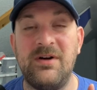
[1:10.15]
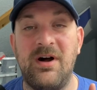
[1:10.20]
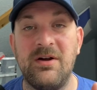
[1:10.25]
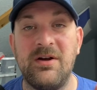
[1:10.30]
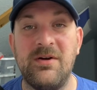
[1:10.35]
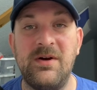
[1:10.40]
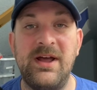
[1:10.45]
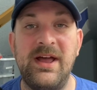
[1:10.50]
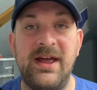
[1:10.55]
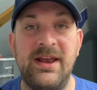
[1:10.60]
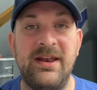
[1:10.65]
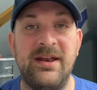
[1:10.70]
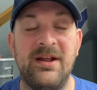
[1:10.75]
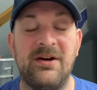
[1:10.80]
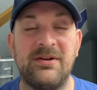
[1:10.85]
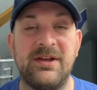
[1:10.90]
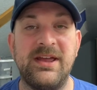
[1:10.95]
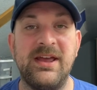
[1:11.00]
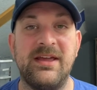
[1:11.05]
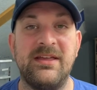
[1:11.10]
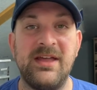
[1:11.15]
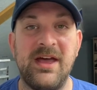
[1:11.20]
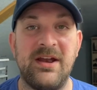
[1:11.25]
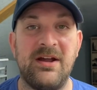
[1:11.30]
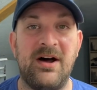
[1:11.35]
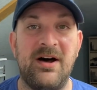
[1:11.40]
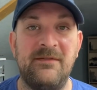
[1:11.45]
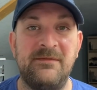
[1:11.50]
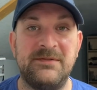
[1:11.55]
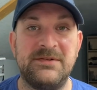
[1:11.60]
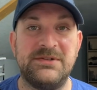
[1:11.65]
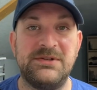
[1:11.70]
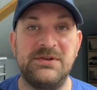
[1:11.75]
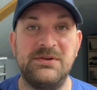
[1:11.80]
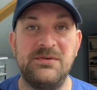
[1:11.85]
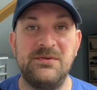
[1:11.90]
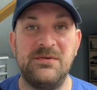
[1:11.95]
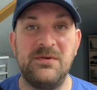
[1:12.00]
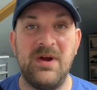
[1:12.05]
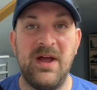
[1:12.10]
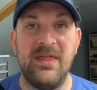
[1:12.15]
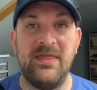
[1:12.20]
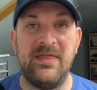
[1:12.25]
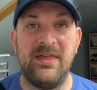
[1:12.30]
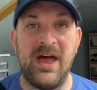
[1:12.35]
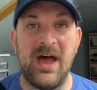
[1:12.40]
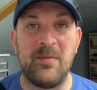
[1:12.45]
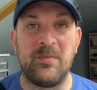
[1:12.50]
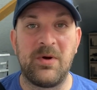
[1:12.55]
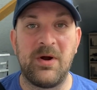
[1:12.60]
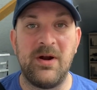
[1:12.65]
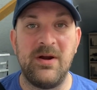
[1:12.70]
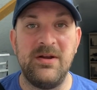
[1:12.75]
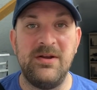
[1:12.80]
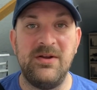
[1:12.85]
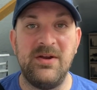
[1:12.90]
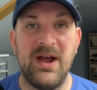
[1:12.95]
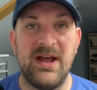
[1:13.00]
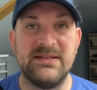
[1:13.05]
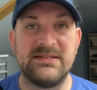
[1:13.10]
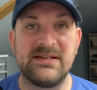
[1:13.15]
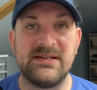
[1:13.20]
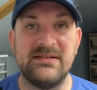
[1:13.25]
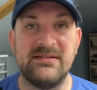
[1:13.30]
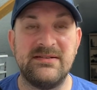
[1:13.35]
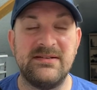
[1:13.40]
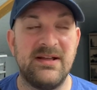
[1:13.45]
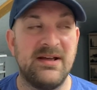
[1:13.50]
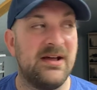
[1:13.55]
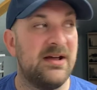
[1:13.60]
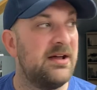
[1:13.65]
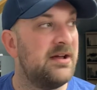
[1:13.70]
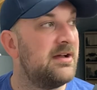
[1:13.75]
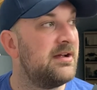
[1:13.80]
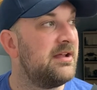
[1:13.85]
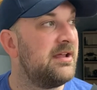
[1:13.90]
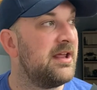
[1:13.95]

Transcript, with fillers: I'll go ahead and I'll kick that off to that part and you guys can uh,